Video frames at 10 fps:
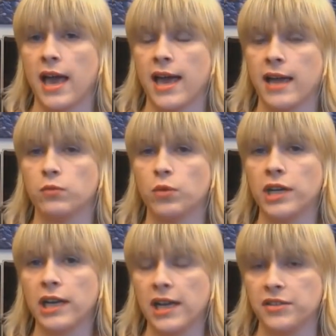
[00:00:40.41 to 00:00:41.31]
and
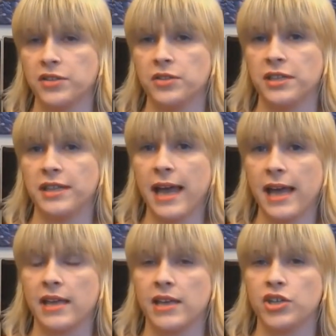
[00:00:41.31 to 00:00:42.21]
what I'd like to do
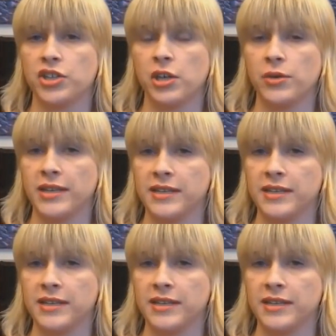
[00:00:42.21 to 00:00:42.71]
today is show you